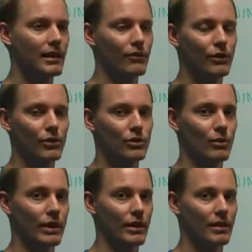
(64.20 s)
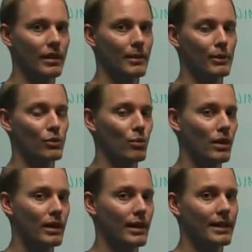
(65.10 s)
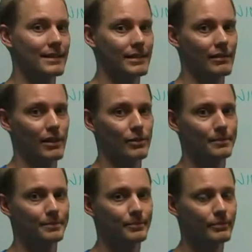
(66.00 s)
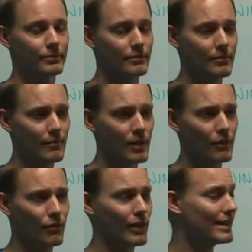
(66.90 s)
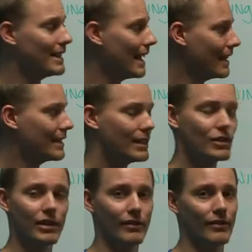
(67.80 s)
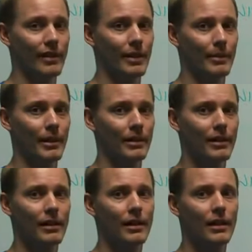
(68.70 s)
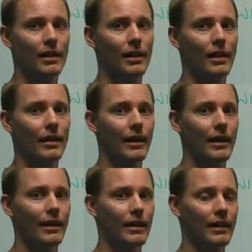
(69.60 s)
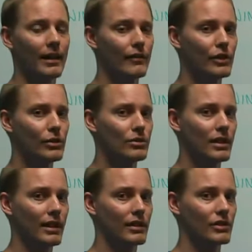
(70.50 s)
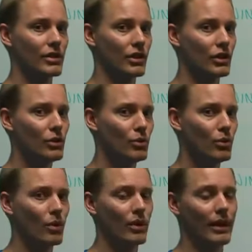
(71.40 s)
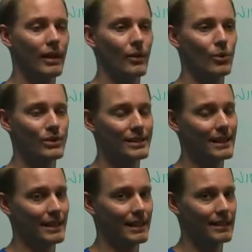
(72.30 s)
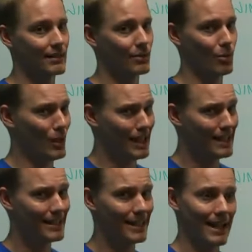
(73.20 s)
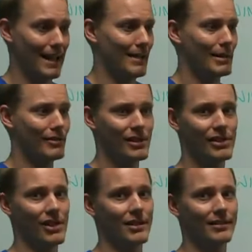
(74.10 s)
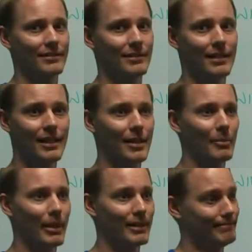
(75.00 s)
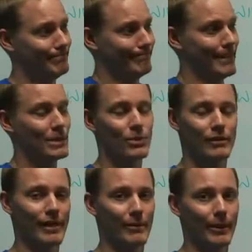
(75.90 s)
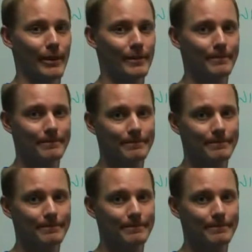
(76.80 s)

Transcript: easily confused with the numbers 1 and 0. For the 10th digit of the VIN number, they never use the letters U or Z. Why? I'm not really sure. But that's what they ran with.